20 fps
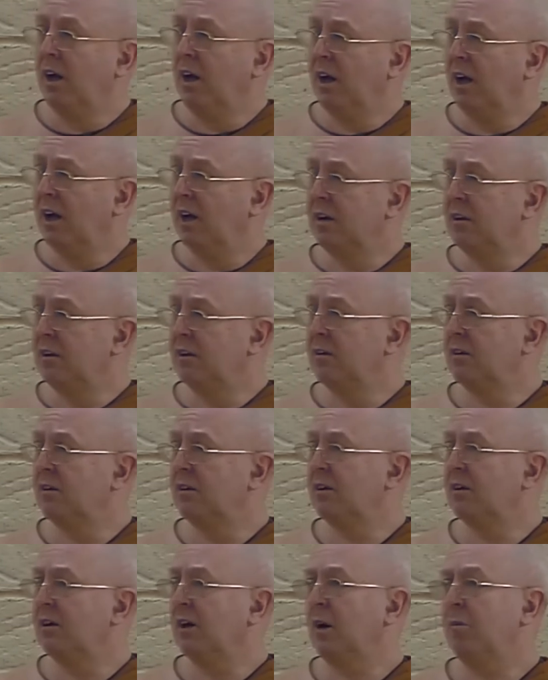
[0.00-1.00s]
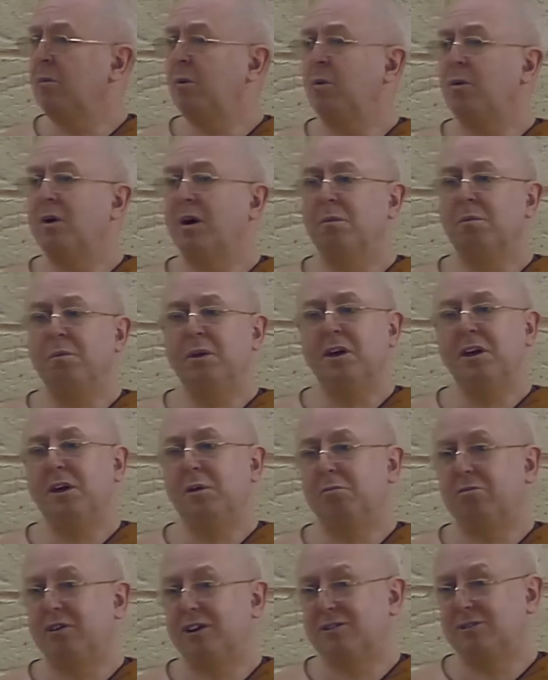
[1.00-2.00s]
And number one, be in the
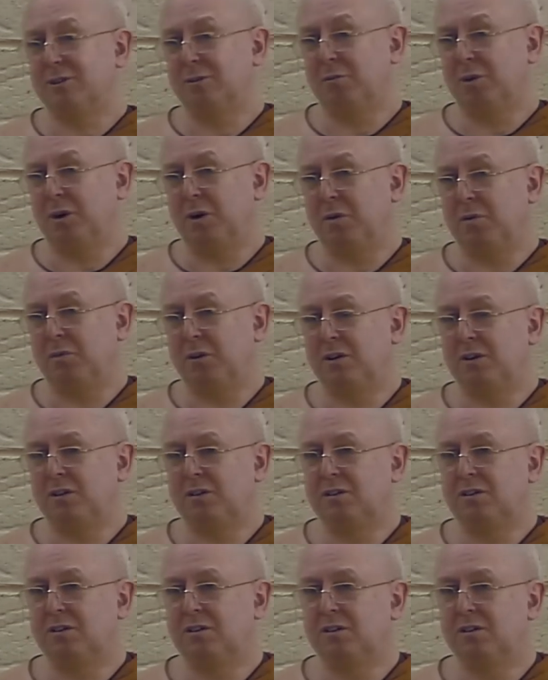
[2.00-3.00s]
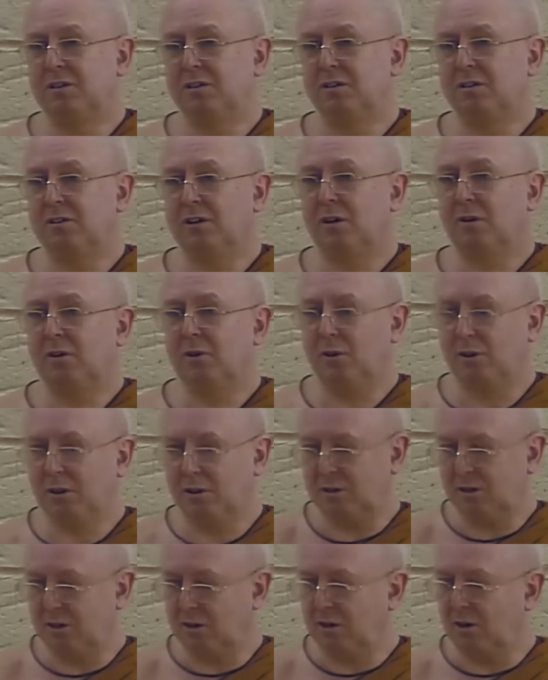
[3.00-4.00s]
present moment. Don't look at
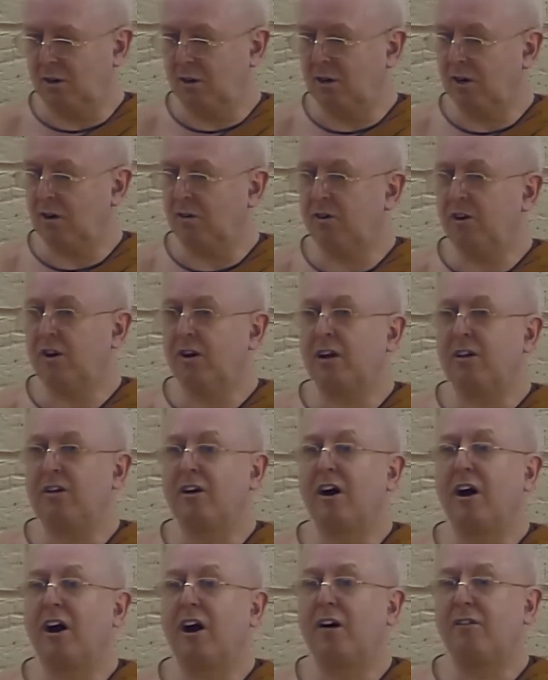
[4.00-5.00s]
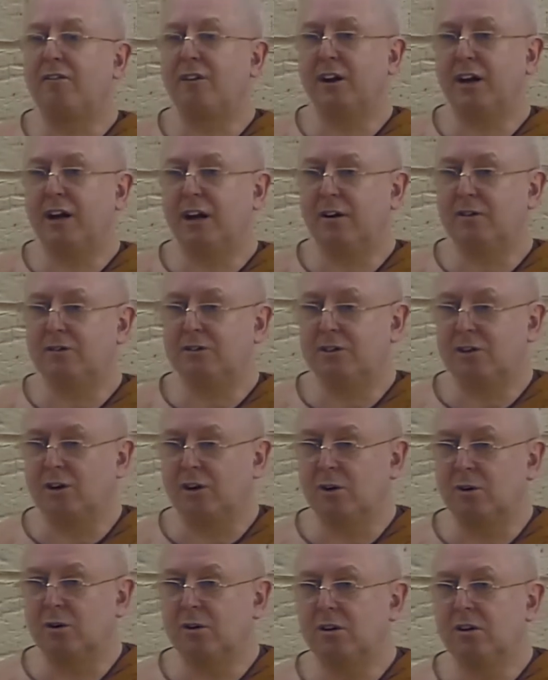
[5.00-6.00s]
the clock, I've got another half an hour to
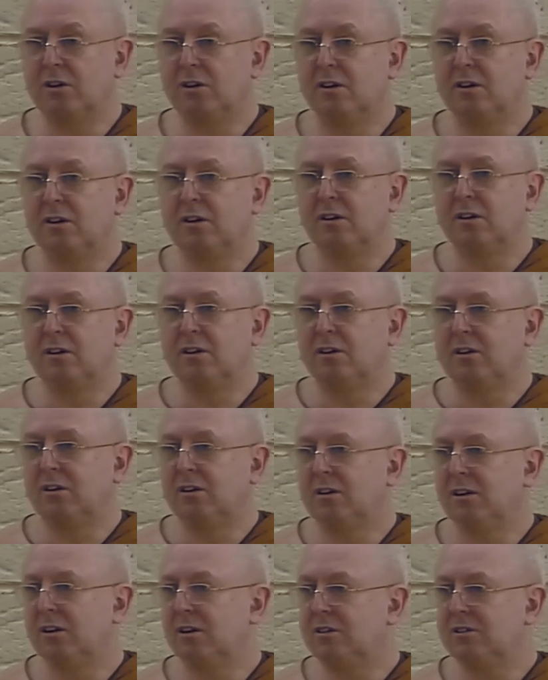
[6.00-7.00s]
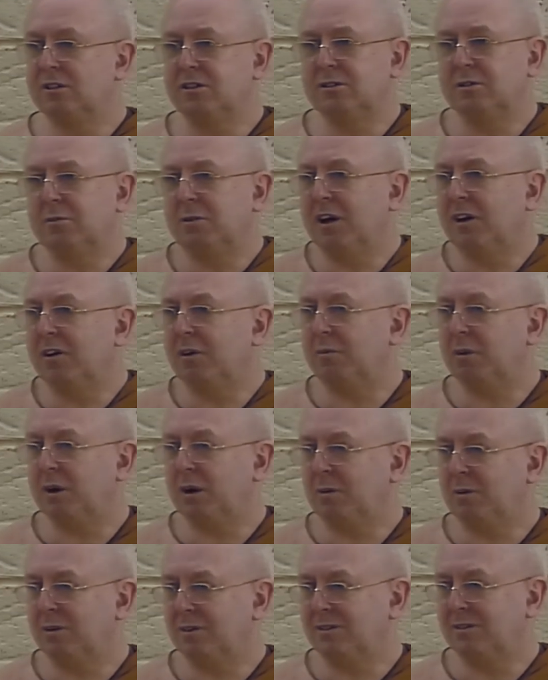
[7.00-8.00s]
go. It doesn't matter
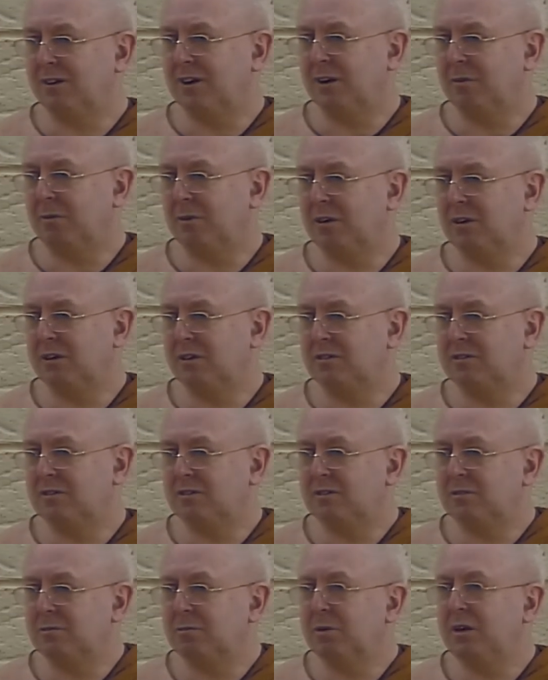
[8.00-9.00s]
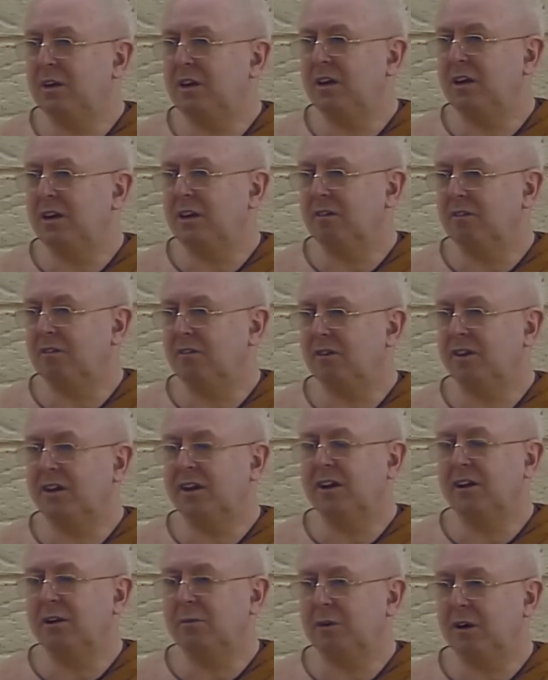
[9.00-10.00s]
about what time it is, just be here and
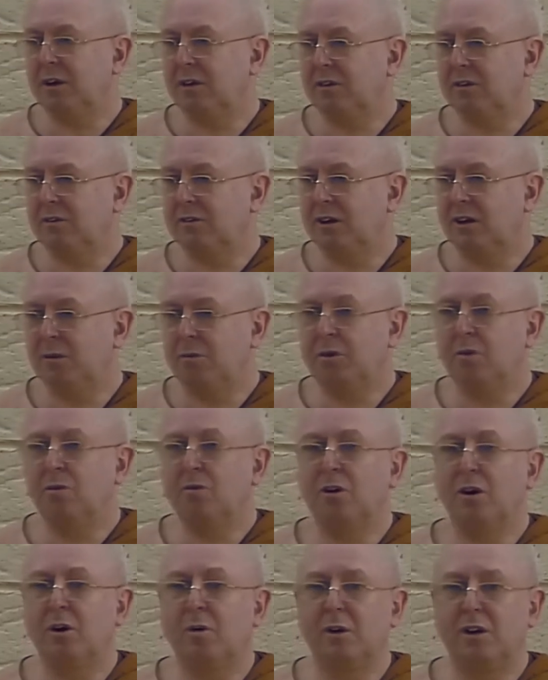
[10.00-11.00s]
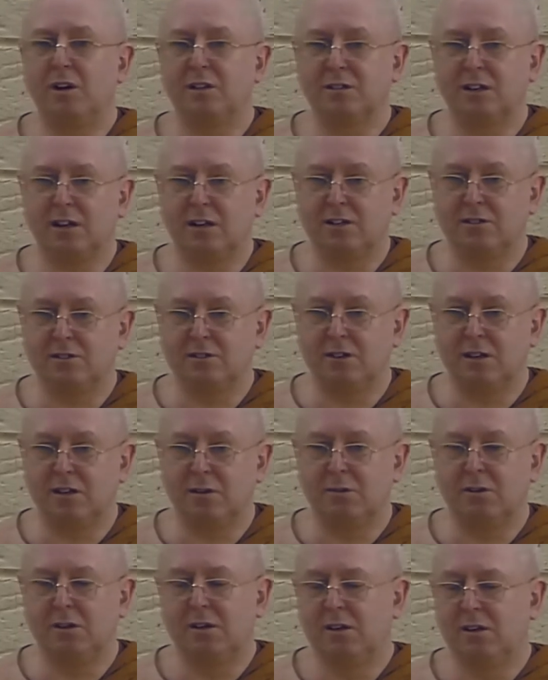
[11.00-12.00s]
forget about the time. You'll know when it's lunchtime.
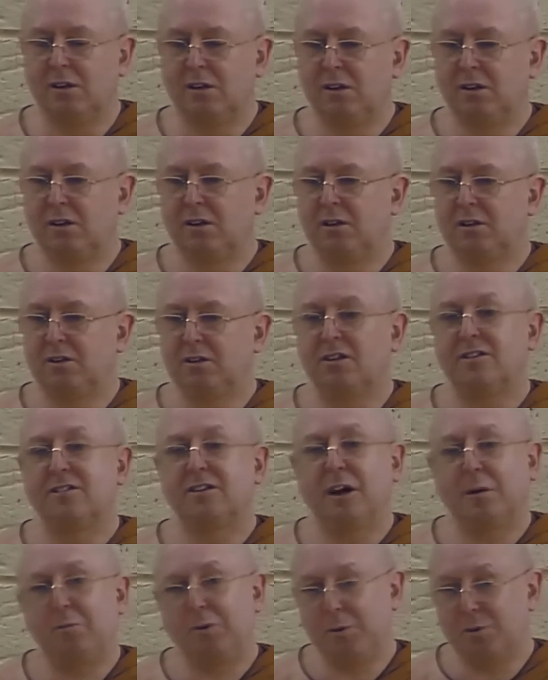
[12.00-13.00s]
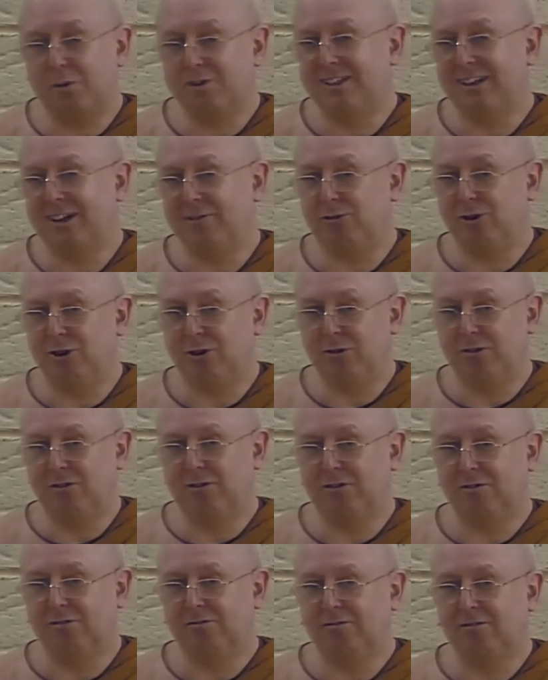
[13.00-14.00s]
The tummy will tell you.
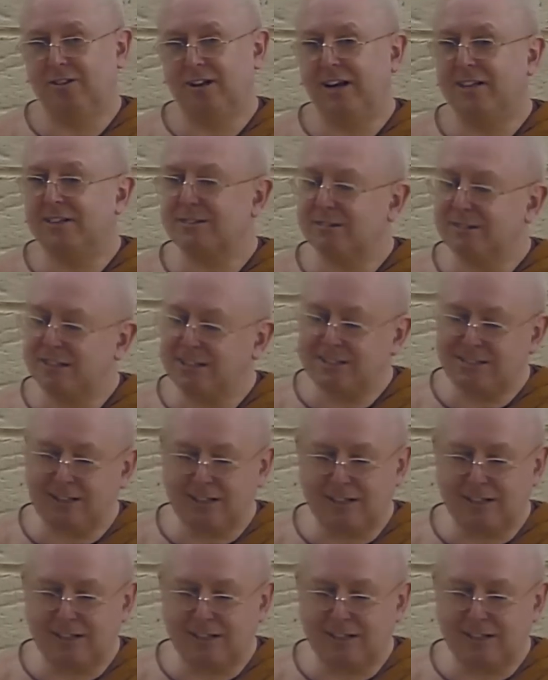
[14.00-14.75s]
And this